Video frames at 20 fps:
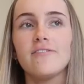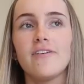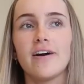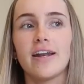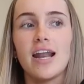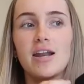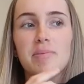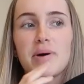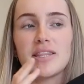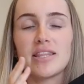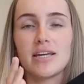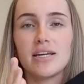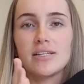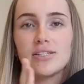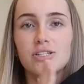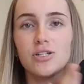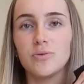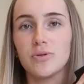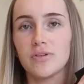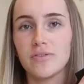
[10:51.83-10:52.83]
found out about
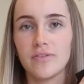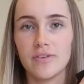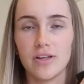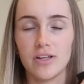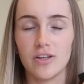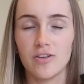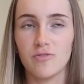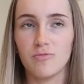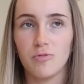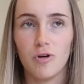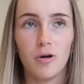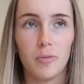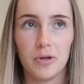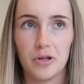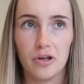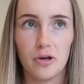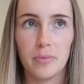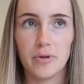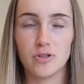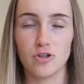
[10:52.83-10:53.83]
these, you've probably
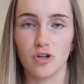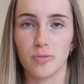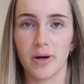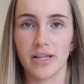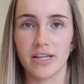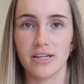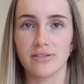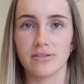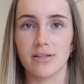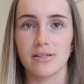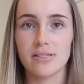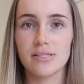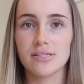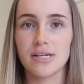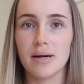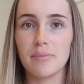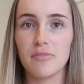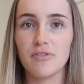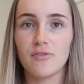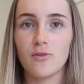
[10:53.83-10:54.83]
heard me talk about these on
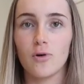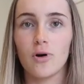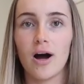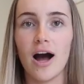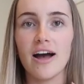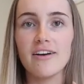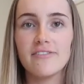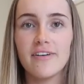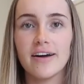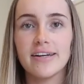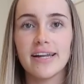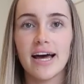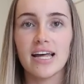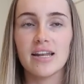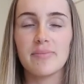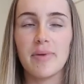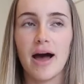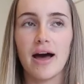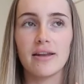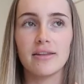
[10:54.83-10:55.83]
Instagram before. I found out
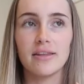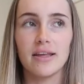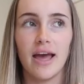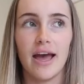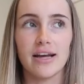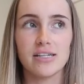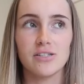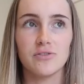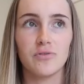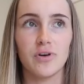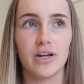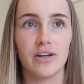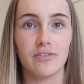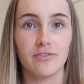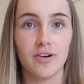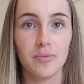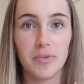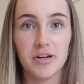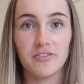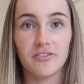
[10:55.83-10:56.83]
about the activewear
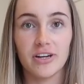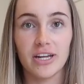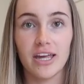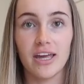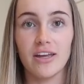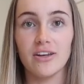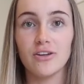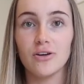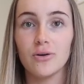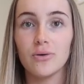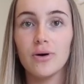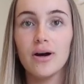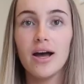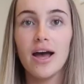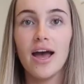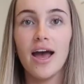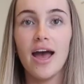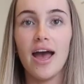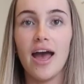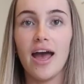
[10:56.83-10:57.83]
from my friend Kendall,
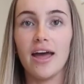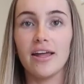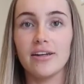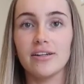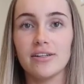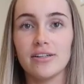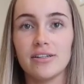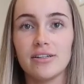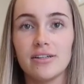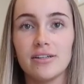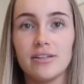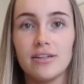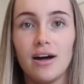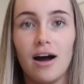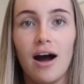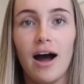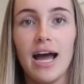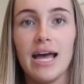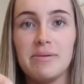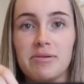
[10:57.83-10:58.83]
and
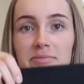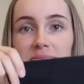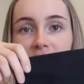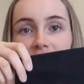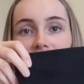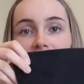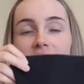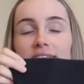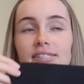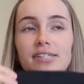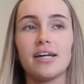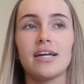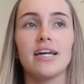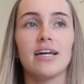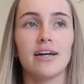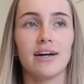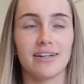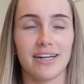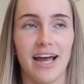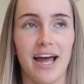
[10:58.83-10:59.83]
I am obsessed.
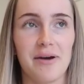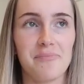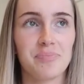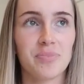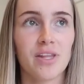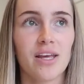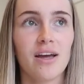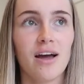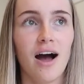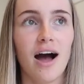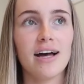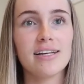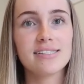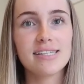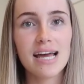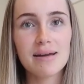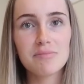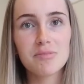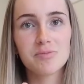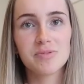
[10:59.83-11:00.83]
Okay, I
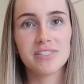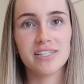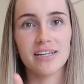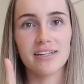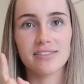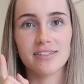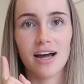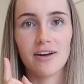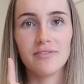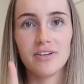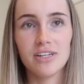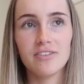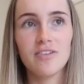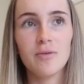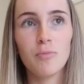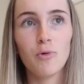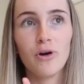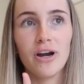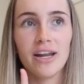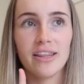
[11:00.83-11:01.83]
say I'm obsessed. I've never
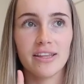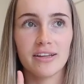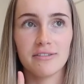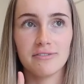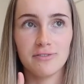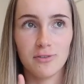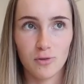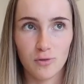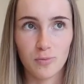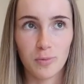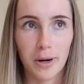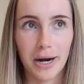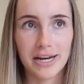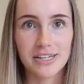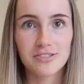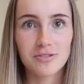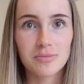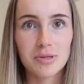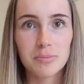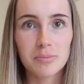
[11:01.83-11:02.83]
bought anything full price from